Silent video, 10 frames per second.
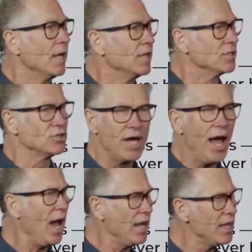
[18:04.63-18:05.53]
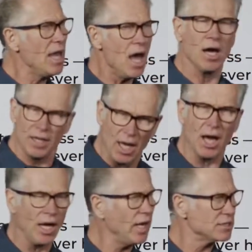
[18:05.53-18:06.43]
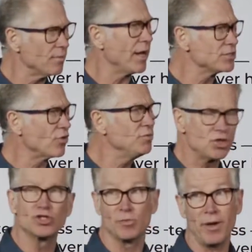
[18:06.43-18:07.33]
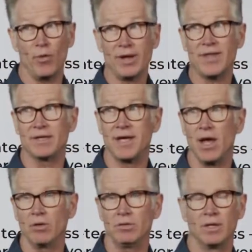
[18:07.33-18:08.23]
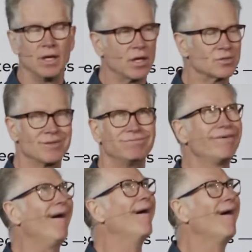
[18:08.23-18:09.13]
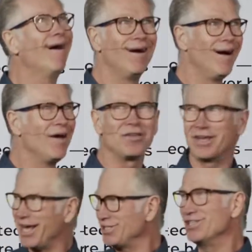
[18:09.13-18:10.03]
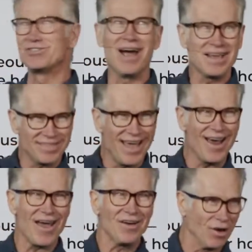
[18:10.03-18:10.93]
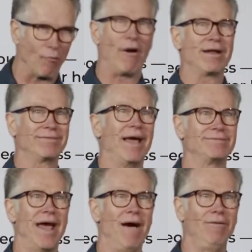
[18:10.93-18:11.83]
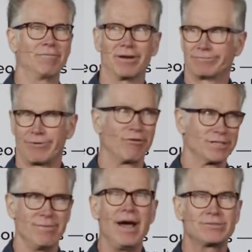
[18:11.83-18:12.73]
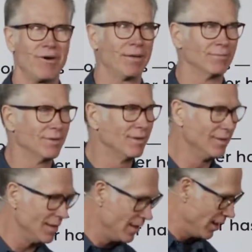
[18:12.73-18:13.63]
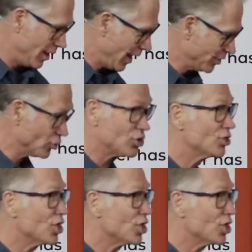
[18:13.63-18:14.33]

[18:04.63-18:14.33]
she goes, yeah, I'd like some ice cream. She goes, you better write that down. He goes, the kitchen's right there. I don't need to write that down. I'm going to go get some ice cream. And she goes, could you